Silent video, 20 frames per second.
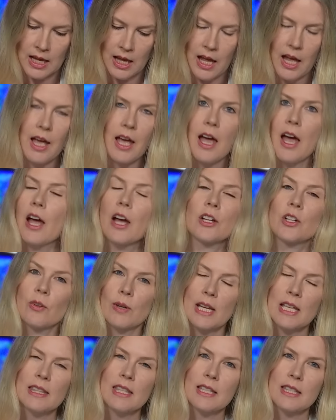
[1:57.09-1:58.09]
uh,
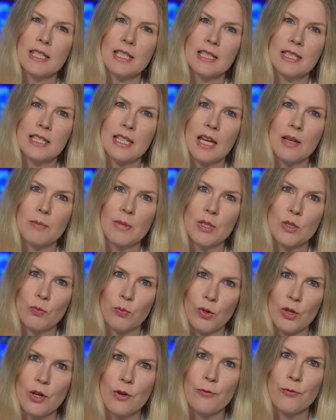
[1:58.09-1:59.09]
agreed that these statements
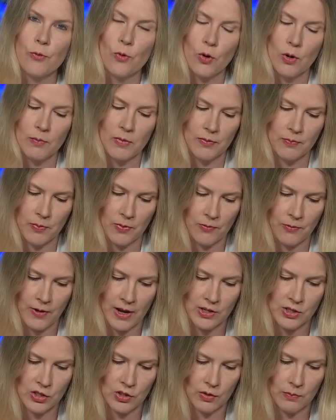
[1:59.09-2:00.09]
were a form of
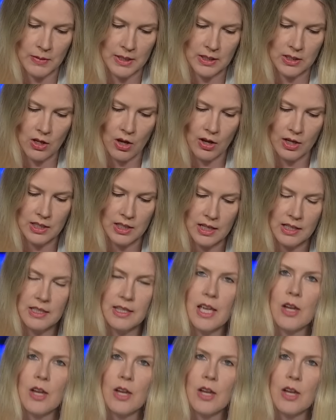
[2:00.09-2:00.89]
professional misconduct.